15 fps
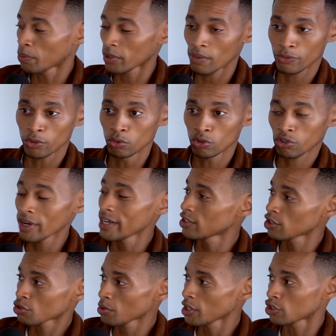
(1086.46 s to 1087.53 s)
You put them through trades
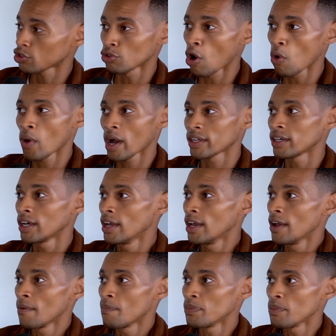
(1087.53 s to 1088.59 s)
and tricks. You don't want to
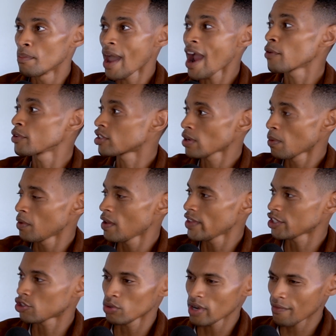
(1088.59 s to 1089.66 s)
marry someone
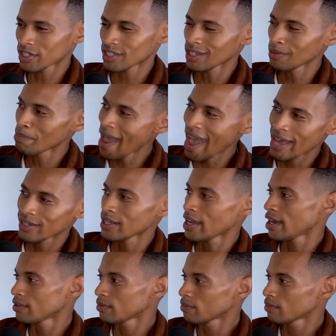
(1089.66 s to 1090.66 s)
that you never seen mad yet.